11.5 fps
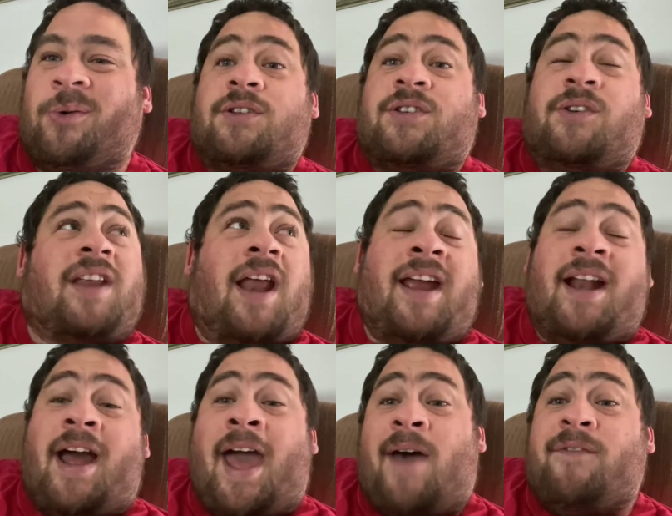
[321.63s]
So tonight I
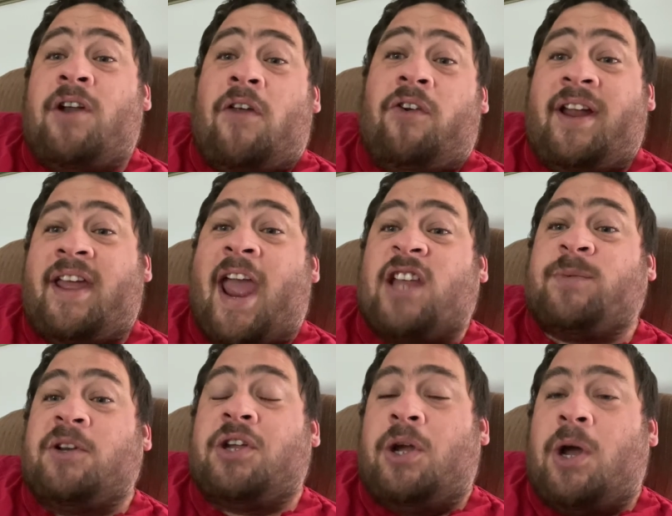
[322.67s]
have another engagement
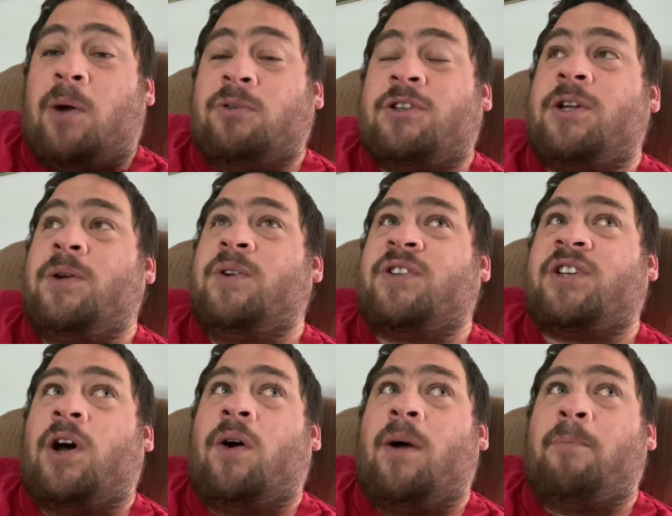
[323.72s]
to go to,
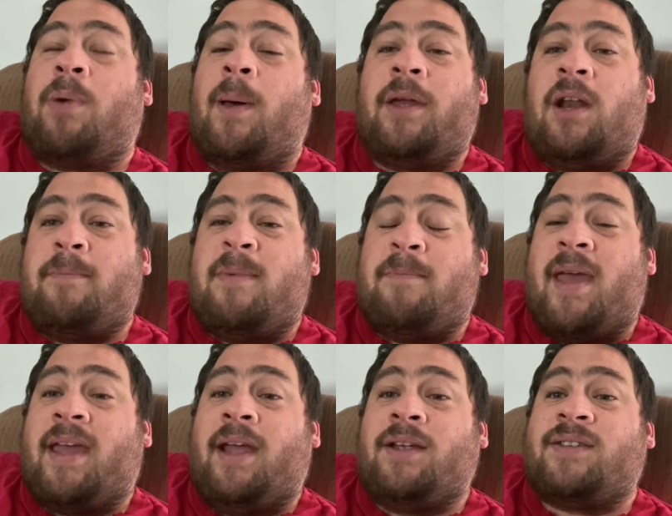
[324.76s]
so I'm probably gonna be
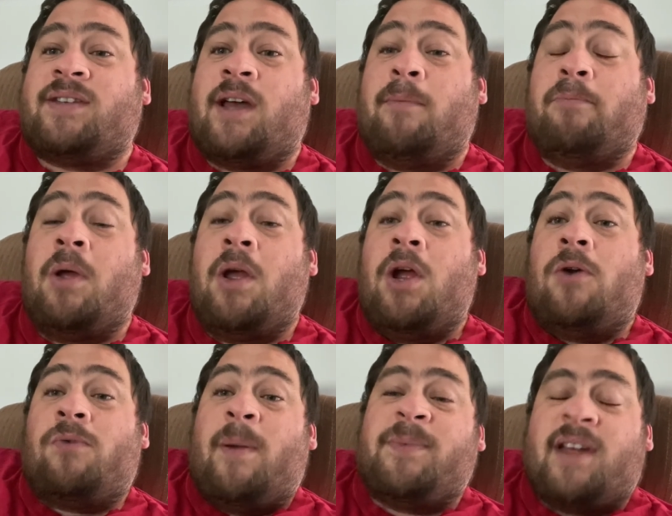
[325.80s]
making some
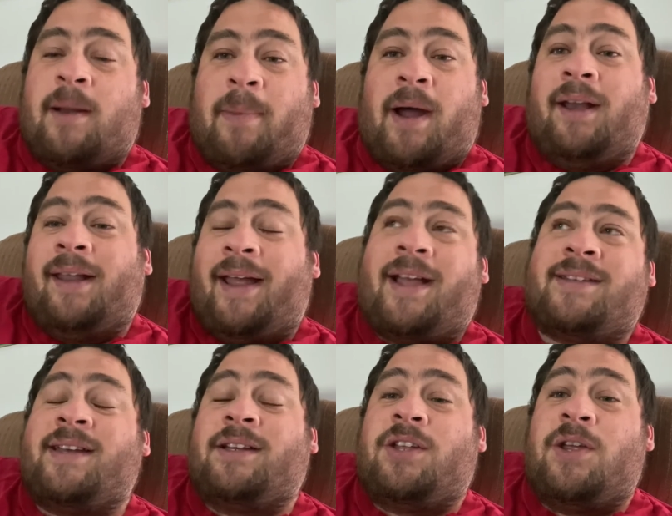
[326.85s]
ribs on a bun, like I
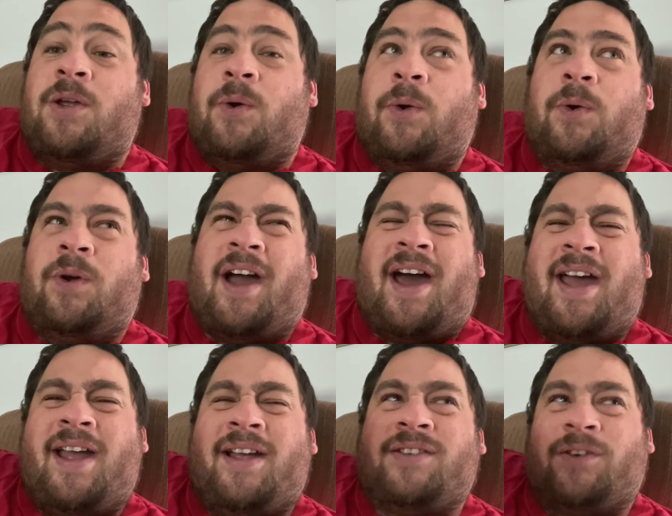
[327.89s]
said to you
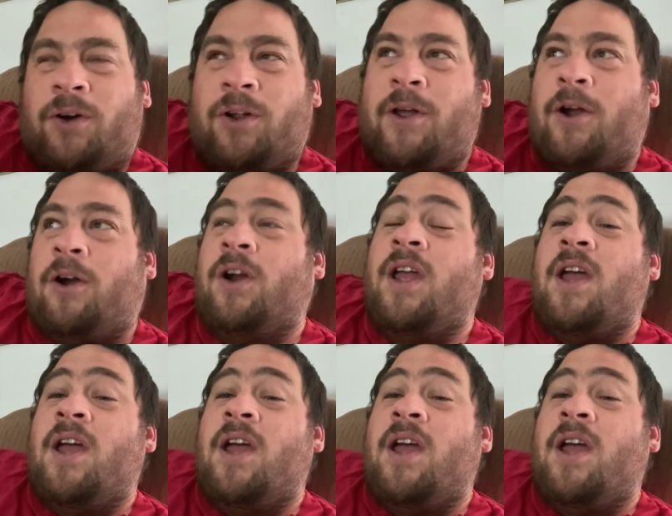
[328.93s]
guys earlier.